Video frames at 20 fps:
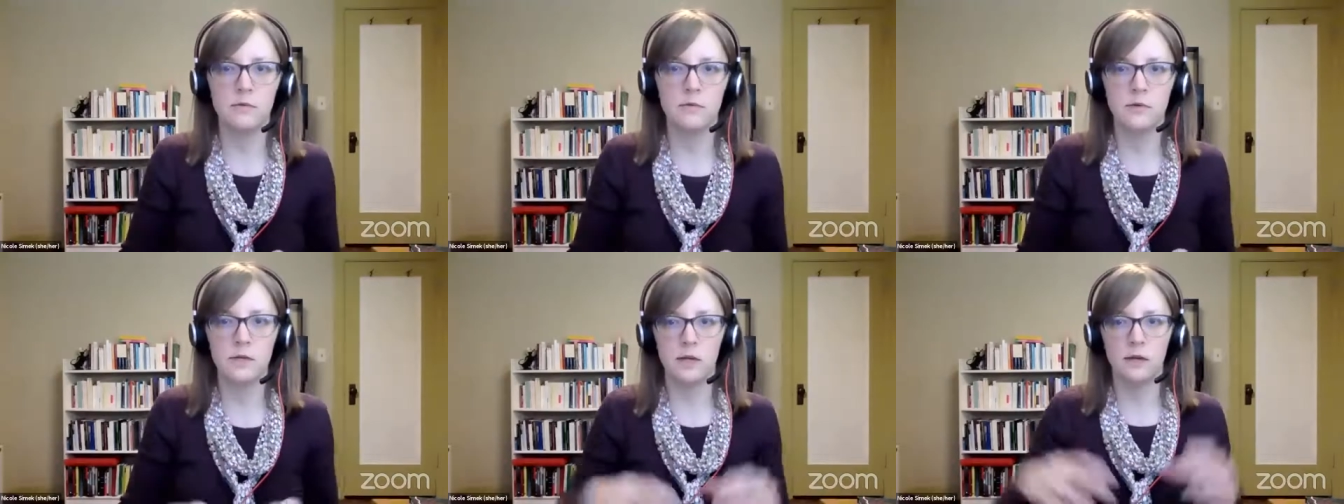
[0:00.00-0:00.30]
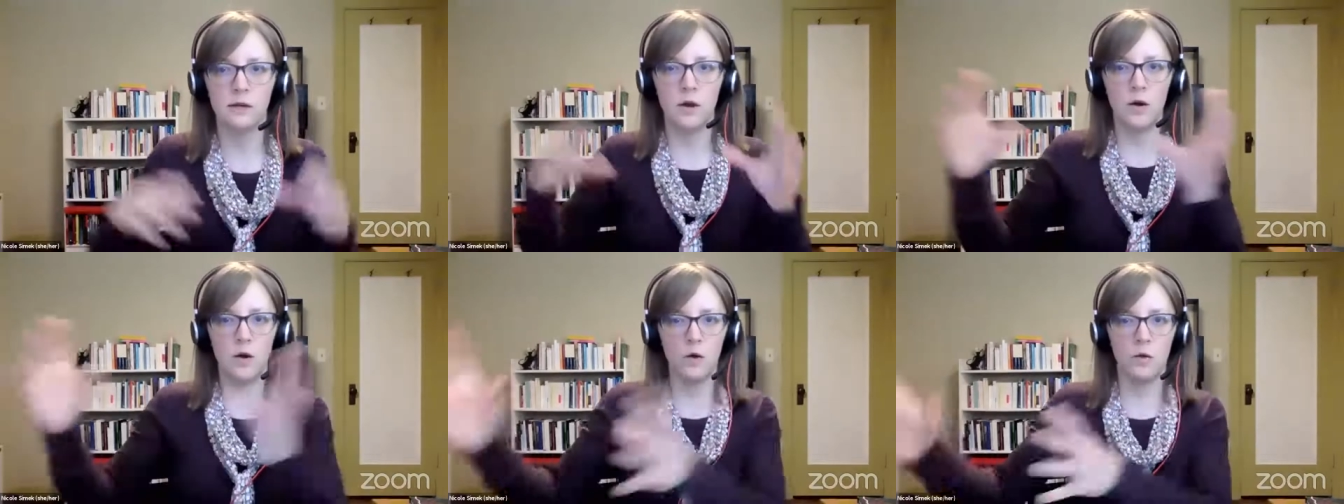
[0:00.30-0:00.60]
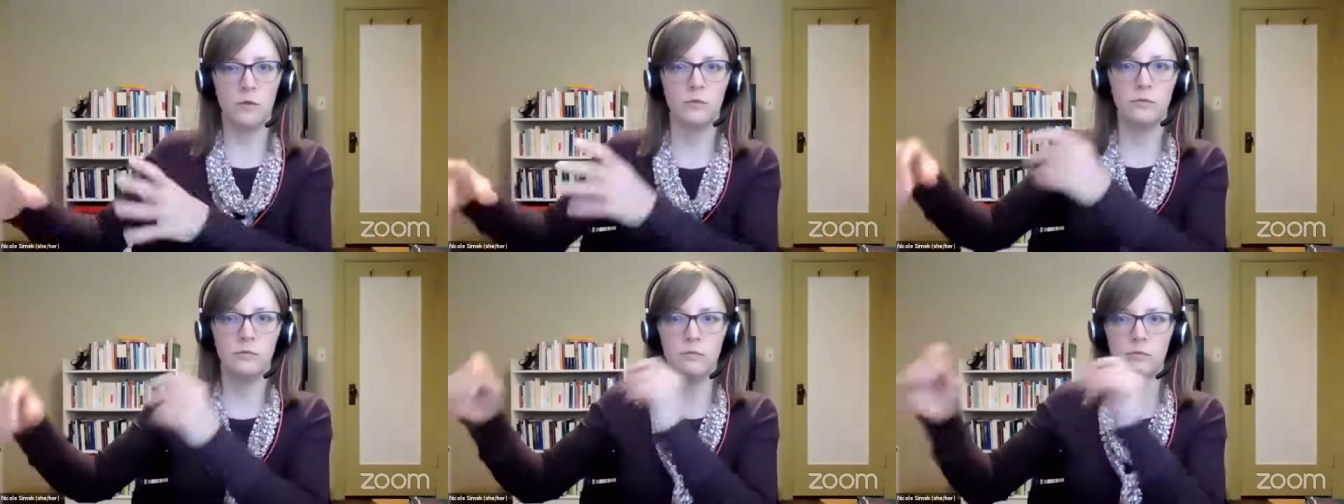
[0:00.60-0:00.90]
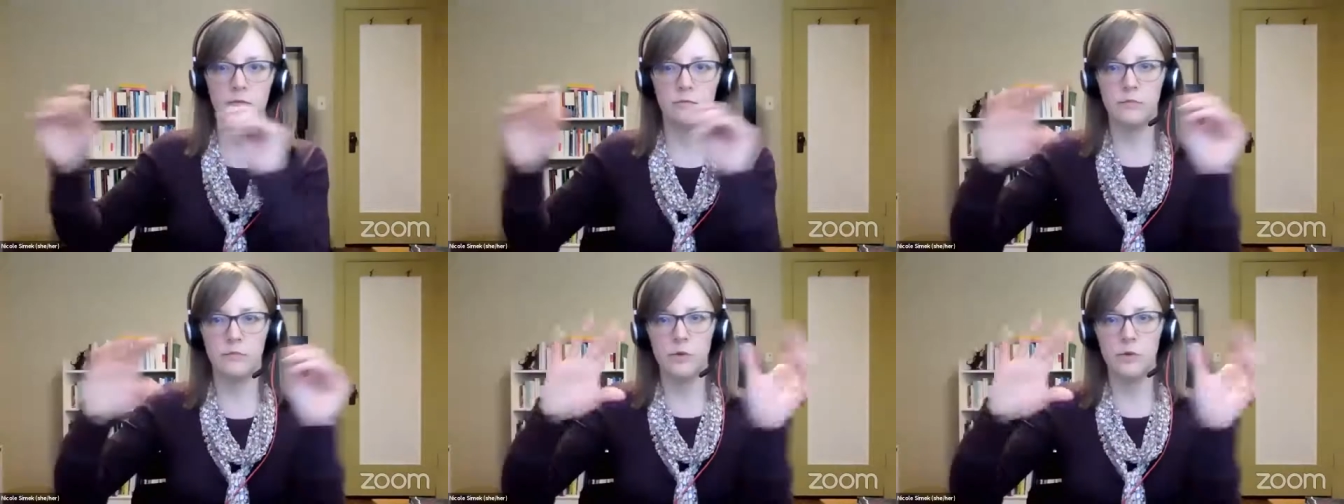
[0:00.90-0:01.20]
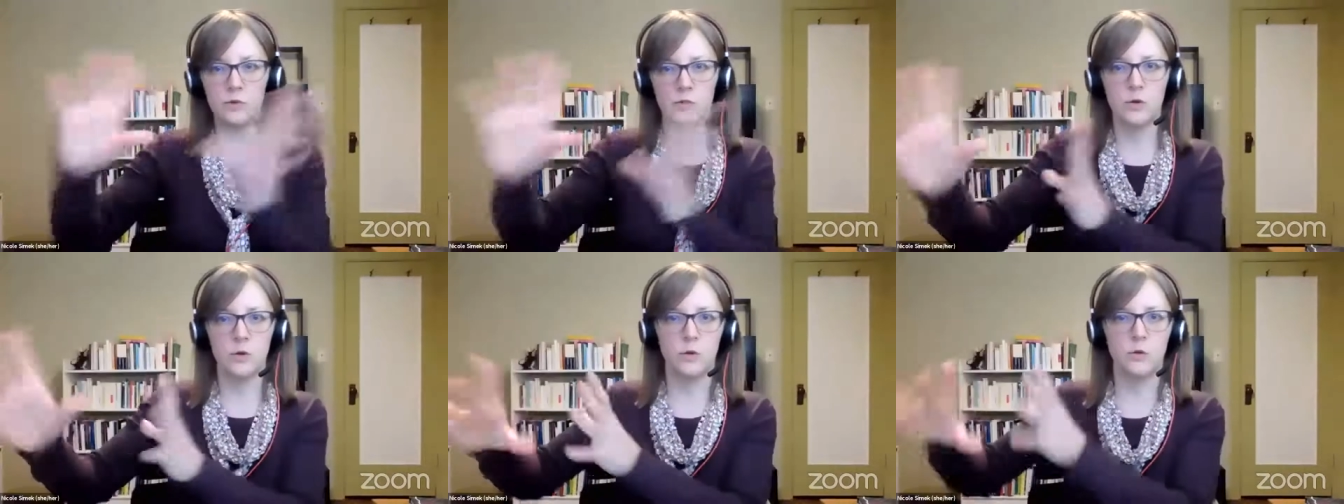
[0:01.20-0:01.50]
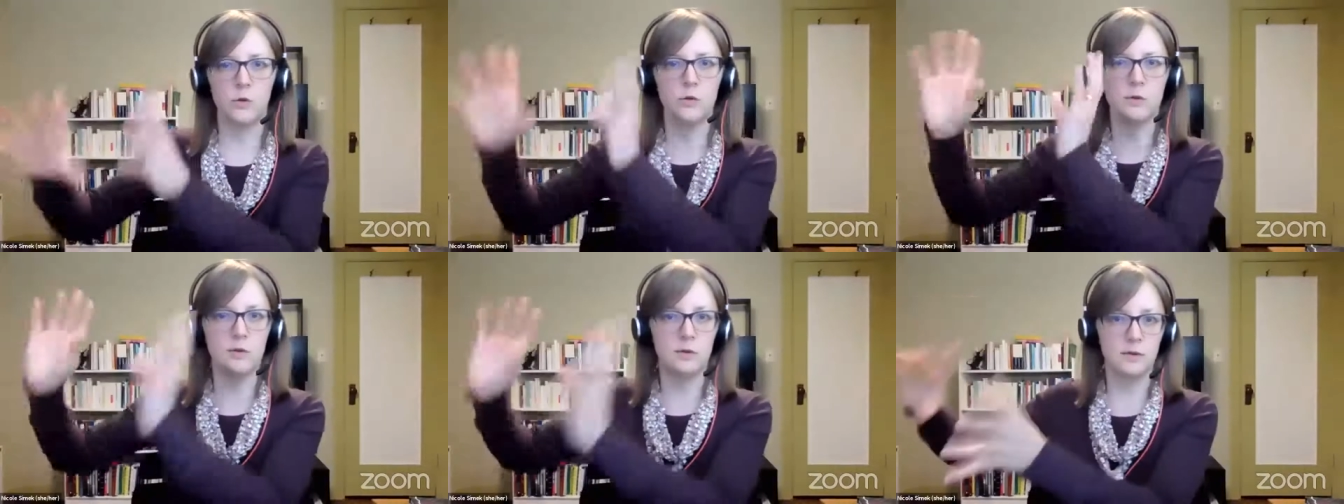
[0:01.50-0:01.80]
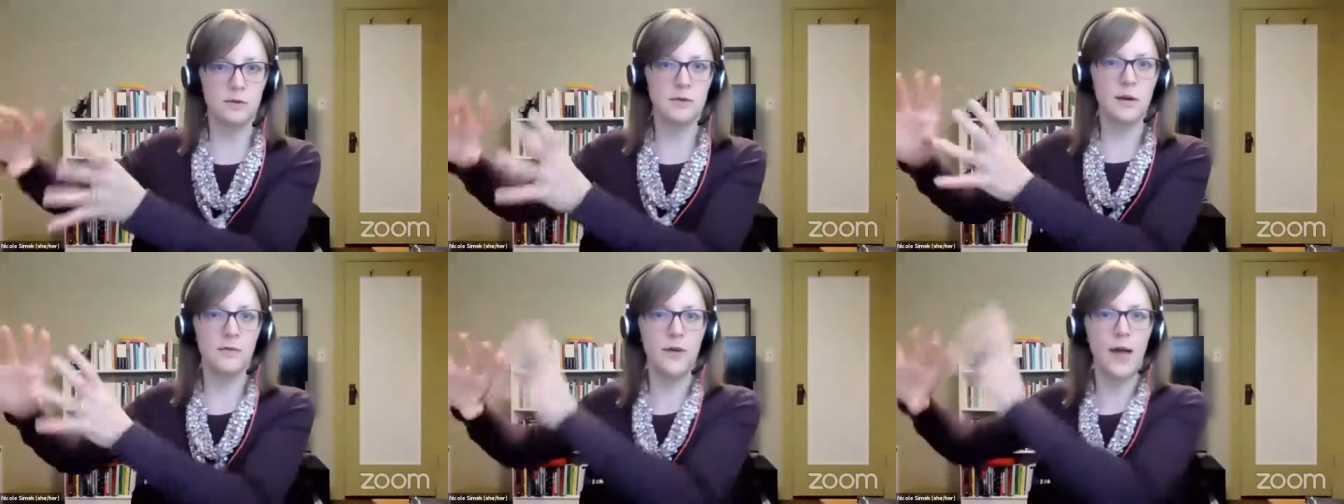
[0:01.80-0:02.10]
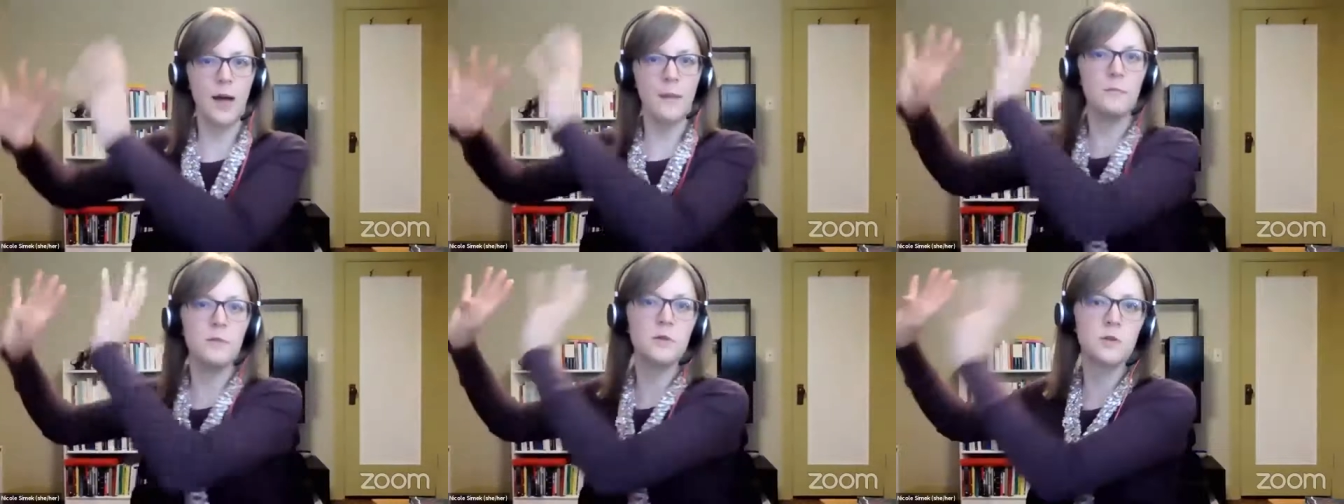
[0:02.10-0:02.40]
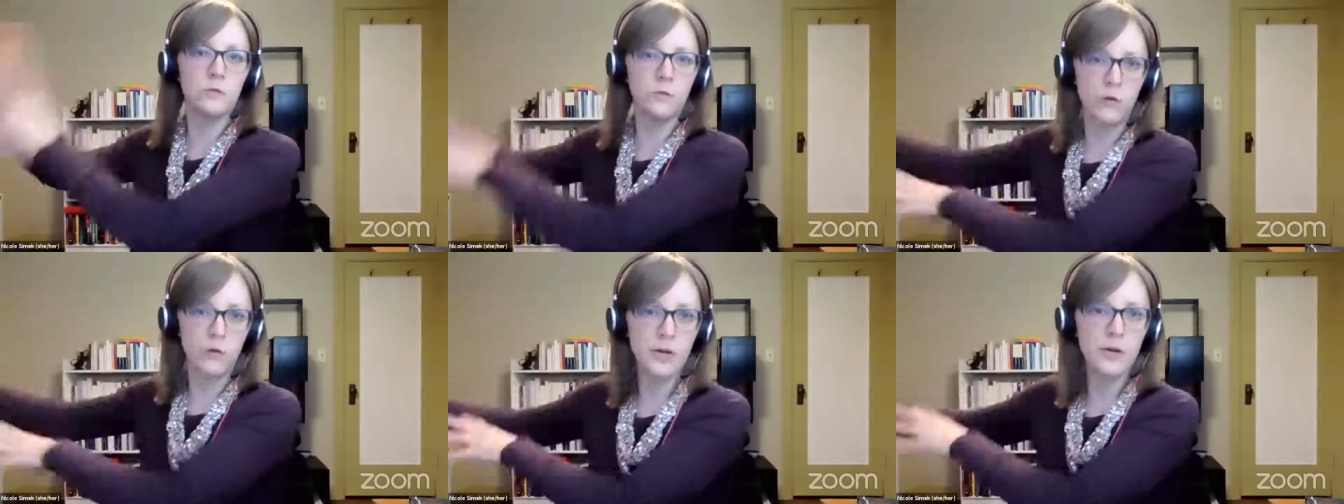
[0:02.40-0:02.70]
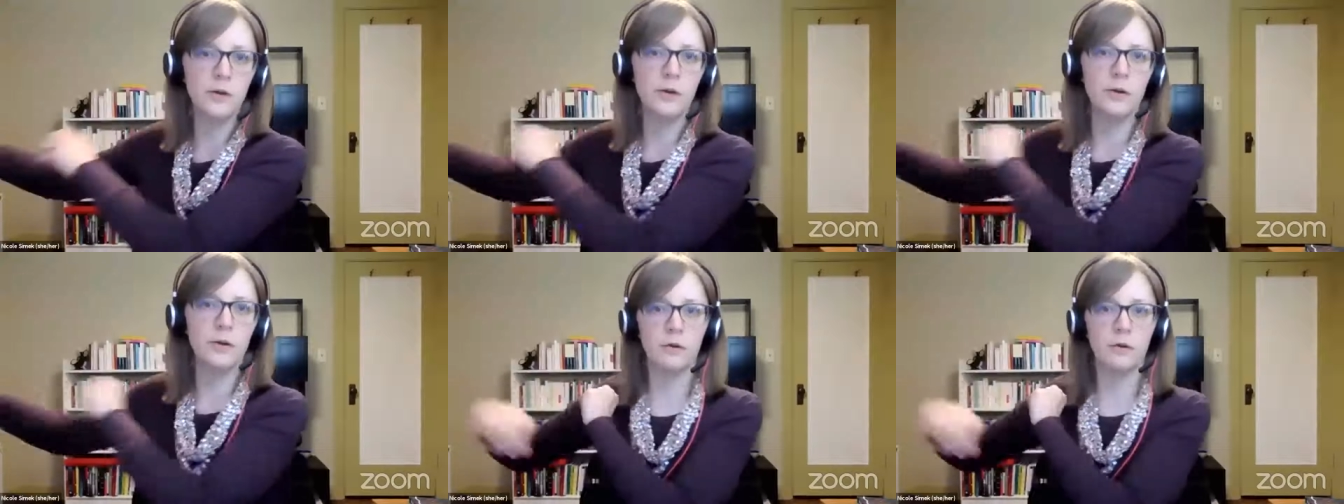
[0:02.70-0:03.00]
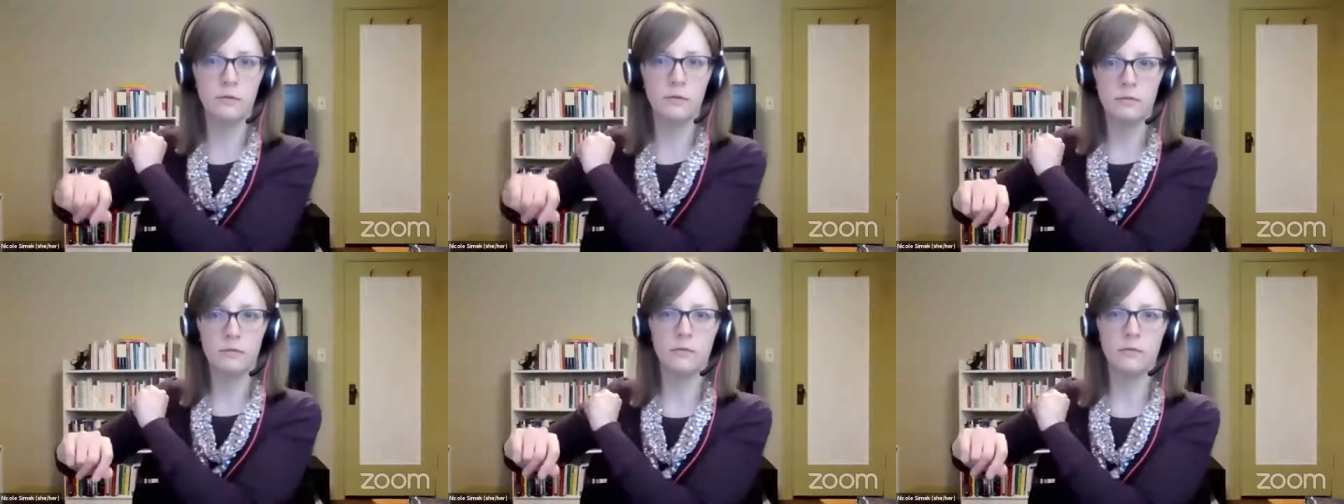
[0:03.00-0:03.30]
It's like, oh, post-colonial stuff happens over here.